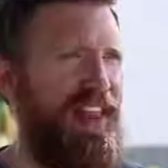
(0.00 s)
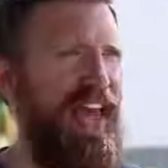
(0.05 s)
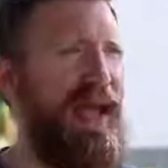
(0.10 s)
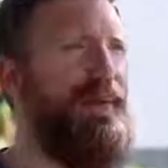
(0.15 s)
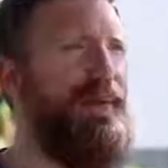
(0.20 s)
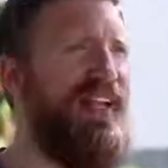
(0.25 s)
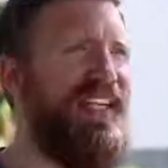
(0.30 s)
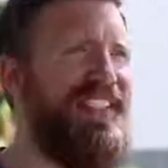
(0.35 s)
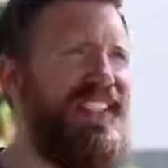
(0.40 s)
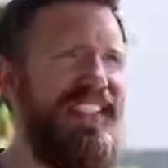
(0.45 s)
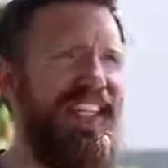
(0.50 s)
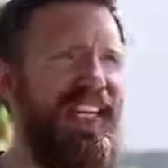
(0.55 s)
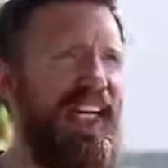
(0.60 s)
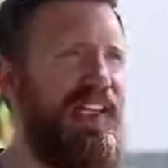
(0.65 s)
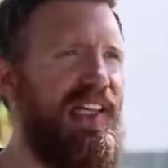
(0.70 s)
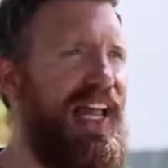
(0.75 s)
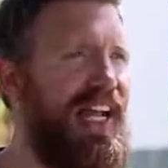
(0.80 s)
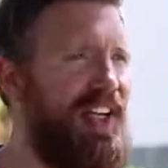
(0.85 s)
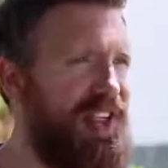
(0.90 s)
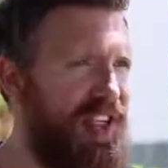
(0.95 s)
Now, the M L S is a
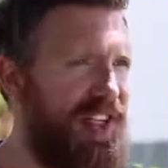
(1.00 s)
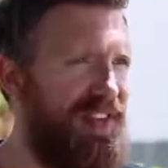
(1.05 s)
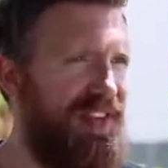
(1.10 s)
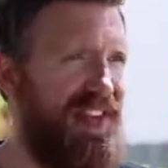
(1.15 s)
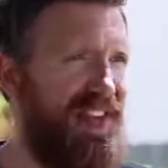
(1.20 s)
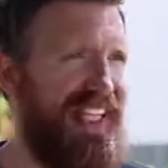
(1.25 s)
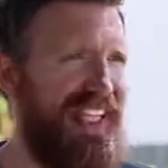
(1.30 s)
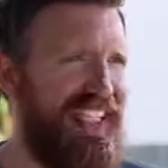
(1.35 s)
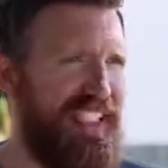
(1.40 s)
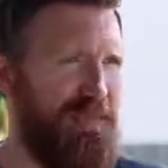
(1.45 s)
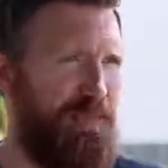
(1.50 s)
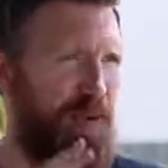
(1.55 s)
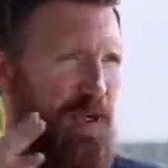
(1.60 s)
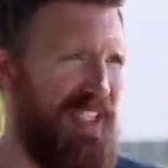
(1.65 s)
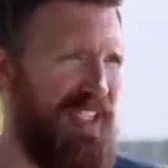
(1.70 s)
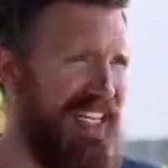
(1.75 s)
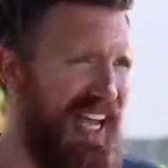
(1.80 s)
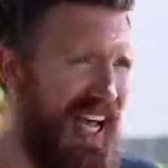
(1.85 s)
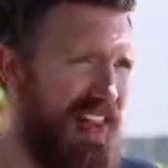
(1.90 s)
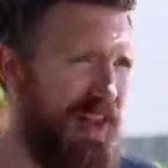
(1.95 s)
collection of lists
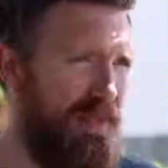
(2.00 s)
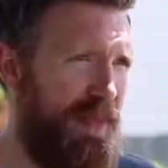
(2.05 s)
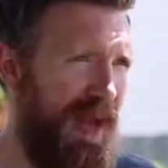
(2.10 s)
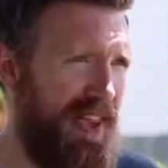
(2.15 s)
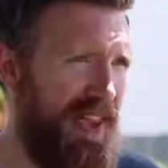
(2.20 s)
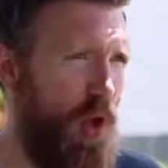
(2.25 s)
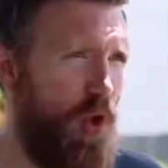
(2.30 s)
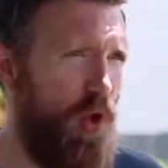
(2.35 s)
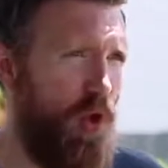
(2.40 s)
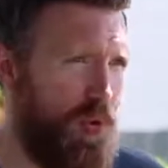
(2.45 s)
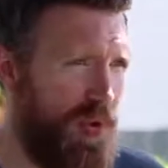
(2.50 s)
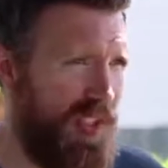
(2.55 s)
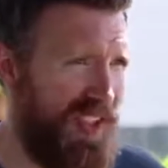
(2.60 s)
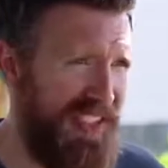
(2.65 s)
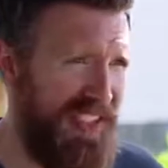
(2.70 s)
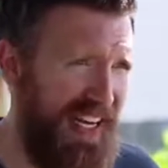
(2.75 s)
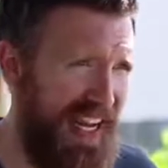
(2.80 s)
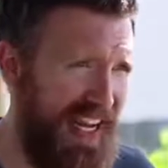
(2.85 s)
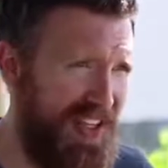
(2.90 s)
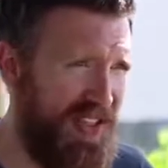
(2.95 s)
put together by local real
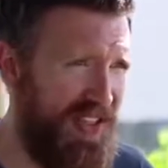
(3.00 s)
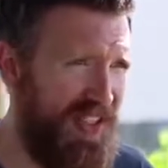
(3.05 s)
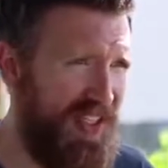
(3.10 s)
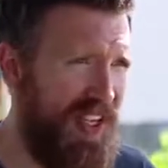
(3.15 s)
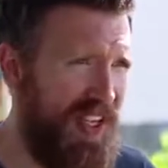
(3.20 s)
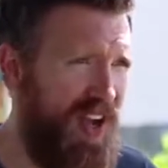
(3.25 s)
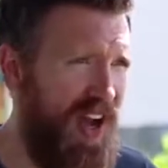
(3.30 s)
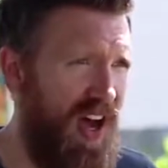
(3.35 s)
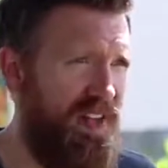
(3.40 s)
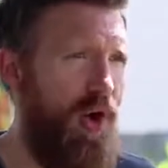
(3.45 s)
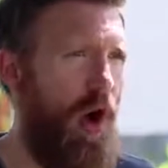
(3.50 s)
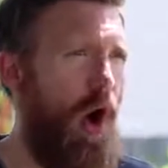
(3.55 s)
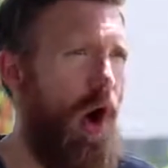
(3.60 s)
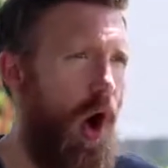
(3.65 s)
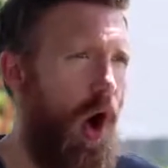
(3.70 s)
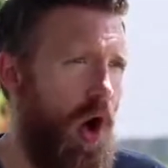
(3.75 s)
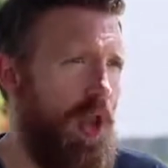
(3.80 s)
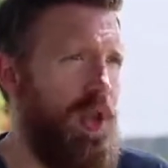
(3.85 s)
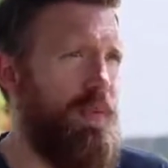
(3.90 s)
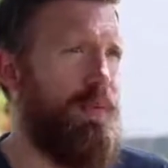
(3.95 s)
estate agents of
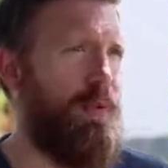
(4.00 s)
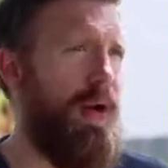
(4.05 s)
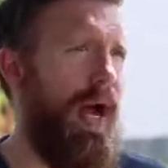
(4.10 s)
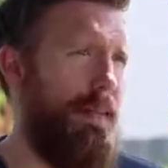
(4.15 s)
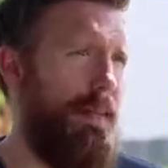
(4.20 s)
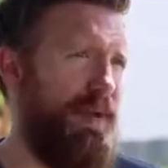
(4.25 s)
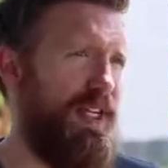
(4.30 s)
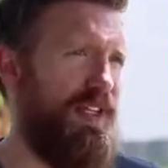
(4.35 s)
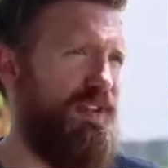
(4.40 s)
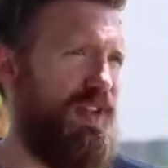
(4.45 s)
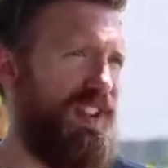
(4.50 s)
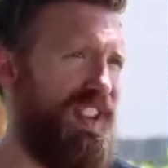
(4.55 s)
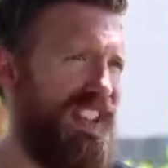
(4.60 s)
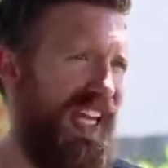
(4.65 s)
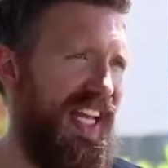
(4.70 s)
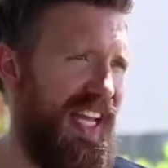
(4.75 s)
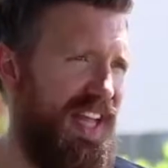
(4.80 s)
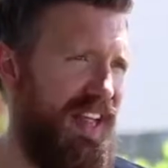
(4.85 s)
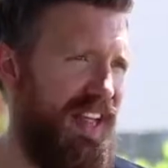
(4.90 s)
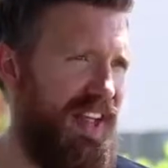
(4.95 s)
all the properties for
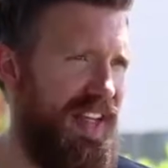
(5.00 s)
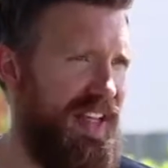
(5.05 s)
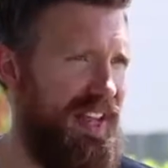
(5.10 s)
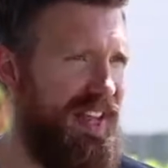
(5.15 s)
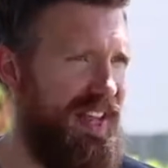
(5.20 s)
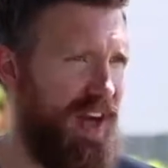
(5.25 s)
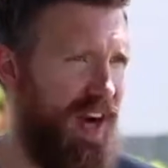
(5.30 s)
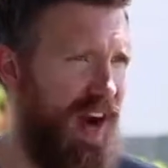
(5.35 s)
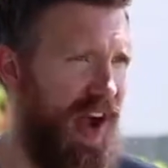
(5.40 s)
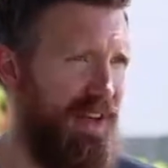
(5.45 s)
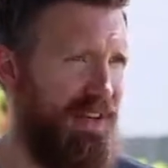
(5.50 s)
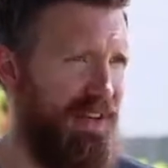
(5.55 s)
sale in their